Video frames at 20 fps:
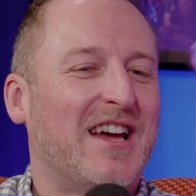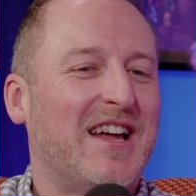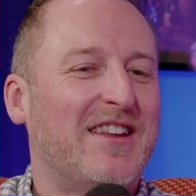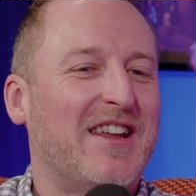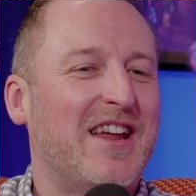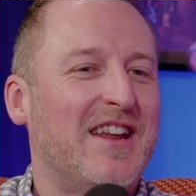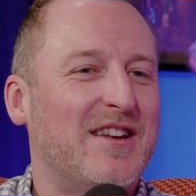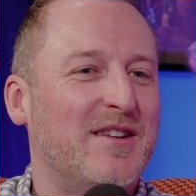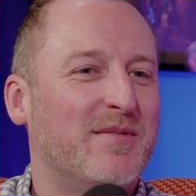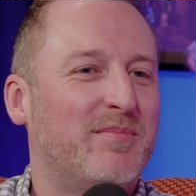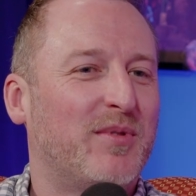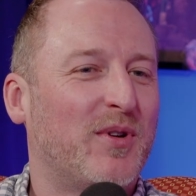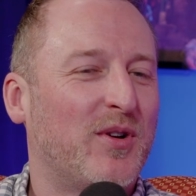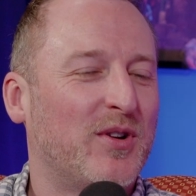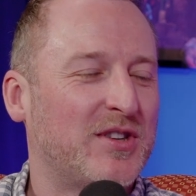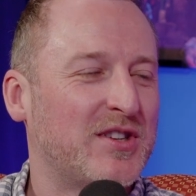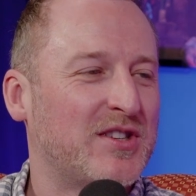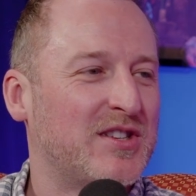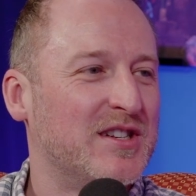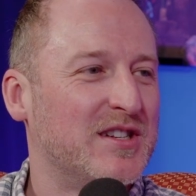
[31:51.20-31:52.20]
And then the
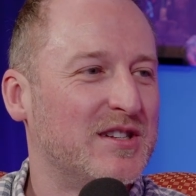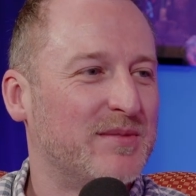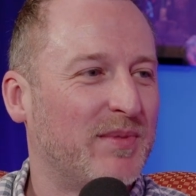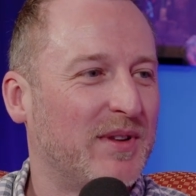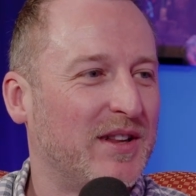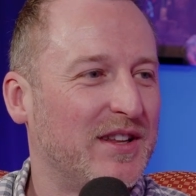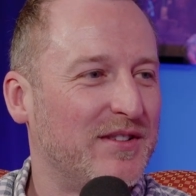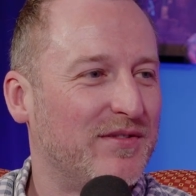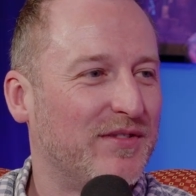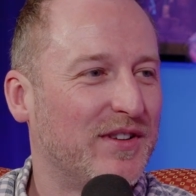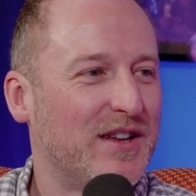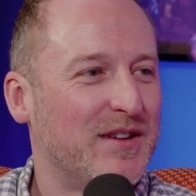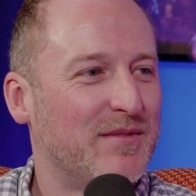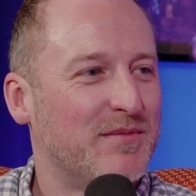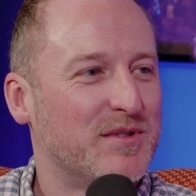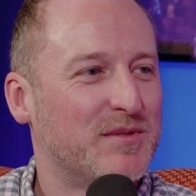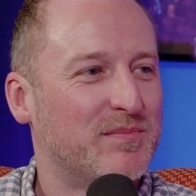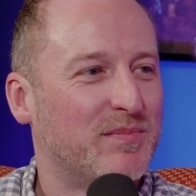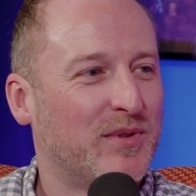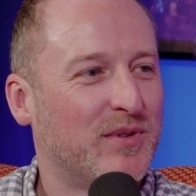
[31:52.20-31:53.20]
Protestants believe that he
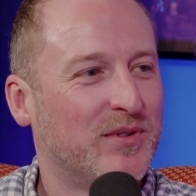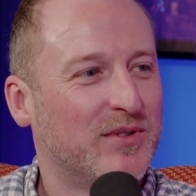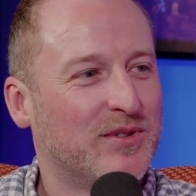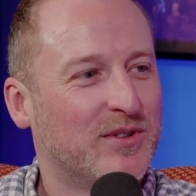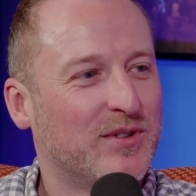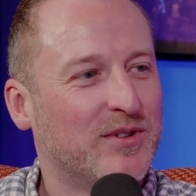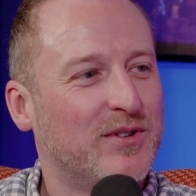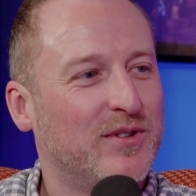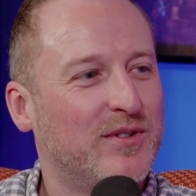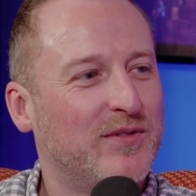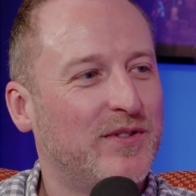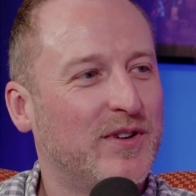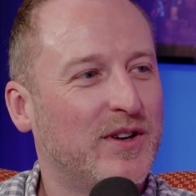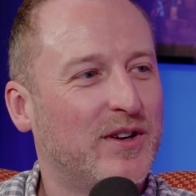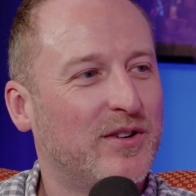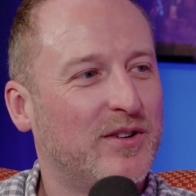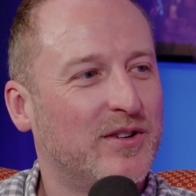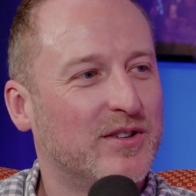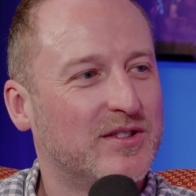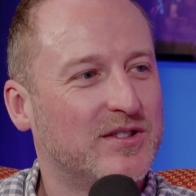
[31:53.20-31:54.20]
was brought down off the
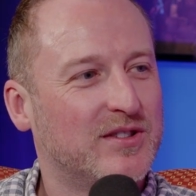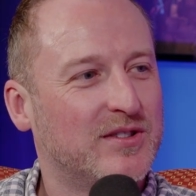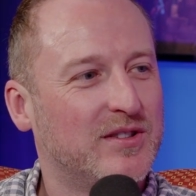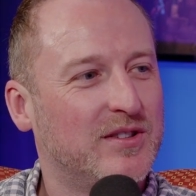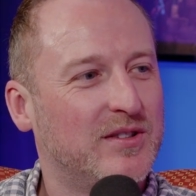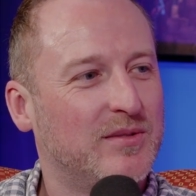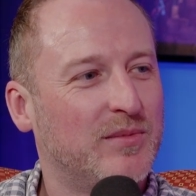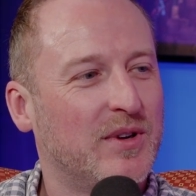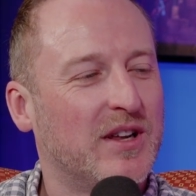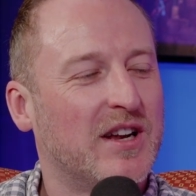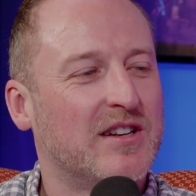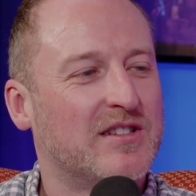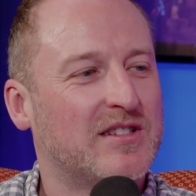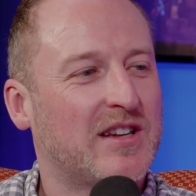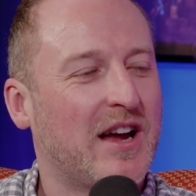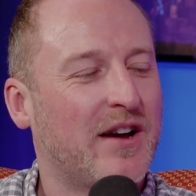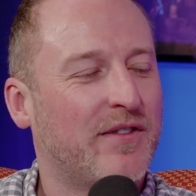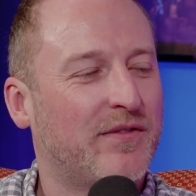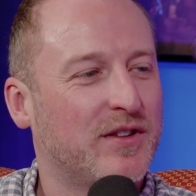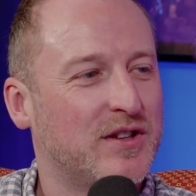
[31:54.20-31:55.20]
cross, whereas
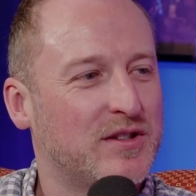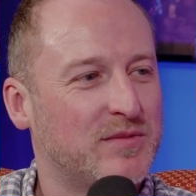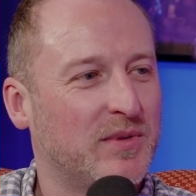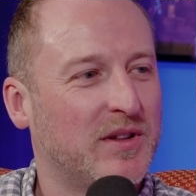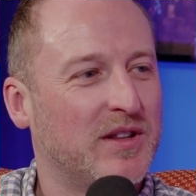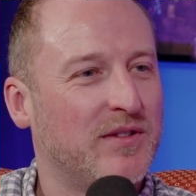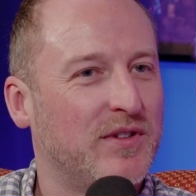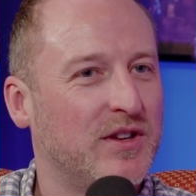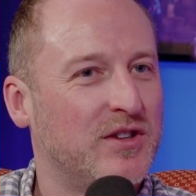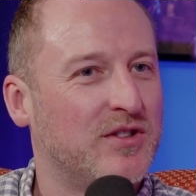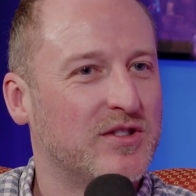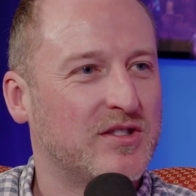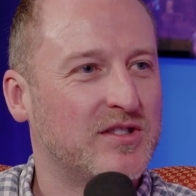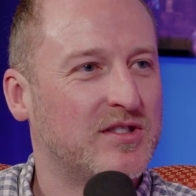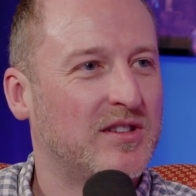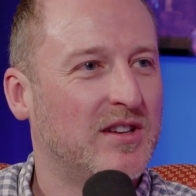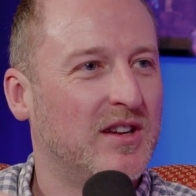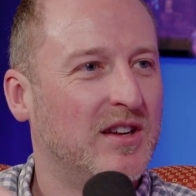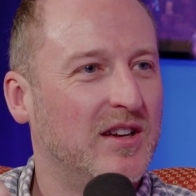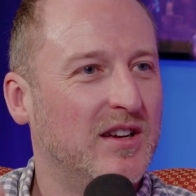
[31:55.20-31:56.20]
Catholics believe he
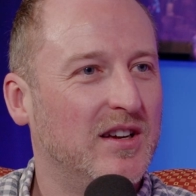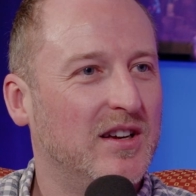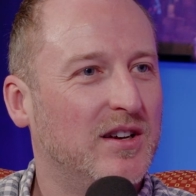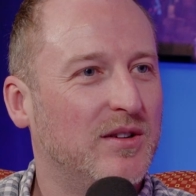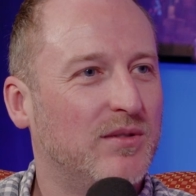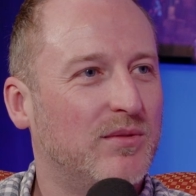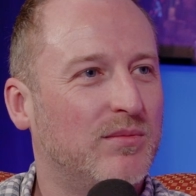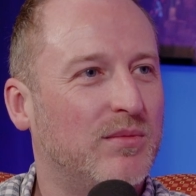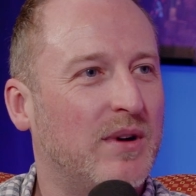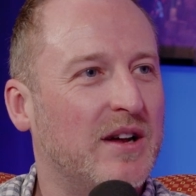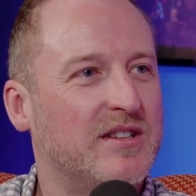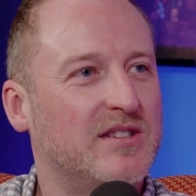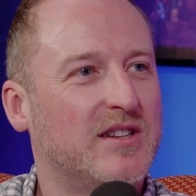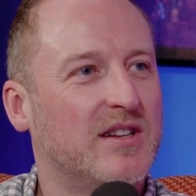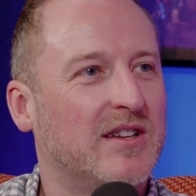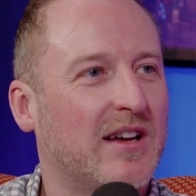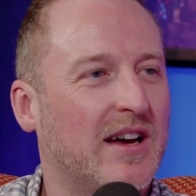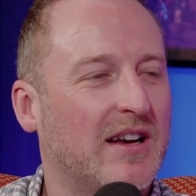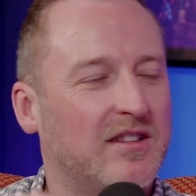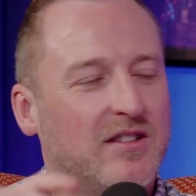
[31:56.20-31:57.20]
just, once
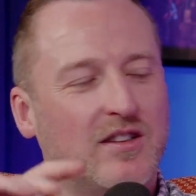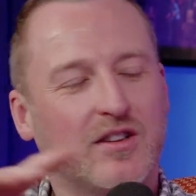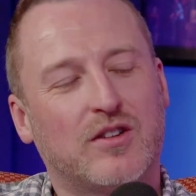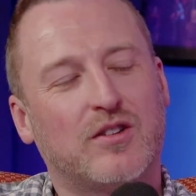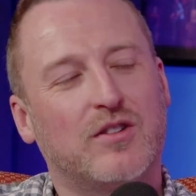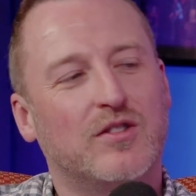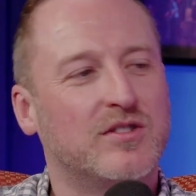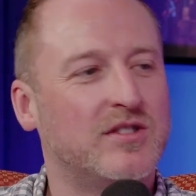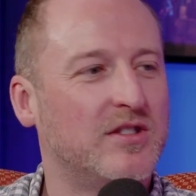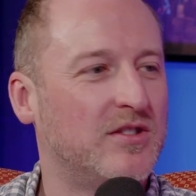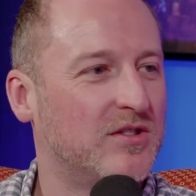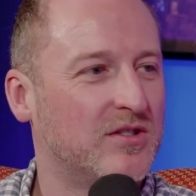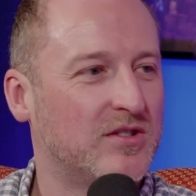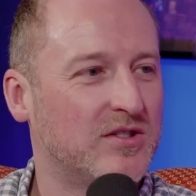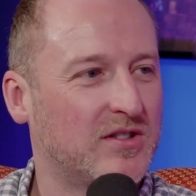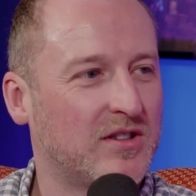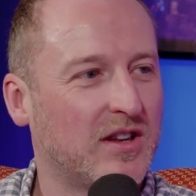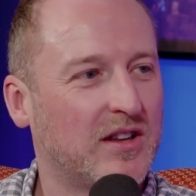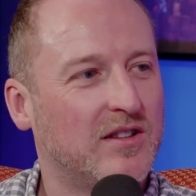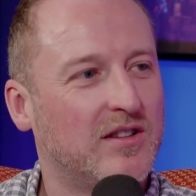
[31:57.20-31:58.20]
he died on the cross, he
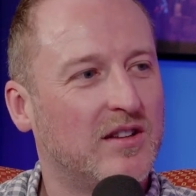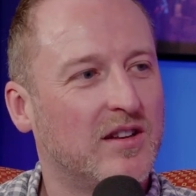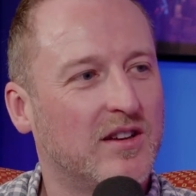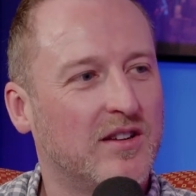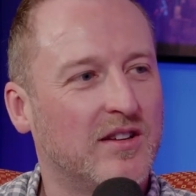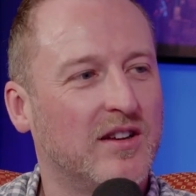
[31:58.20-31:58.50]
just died there.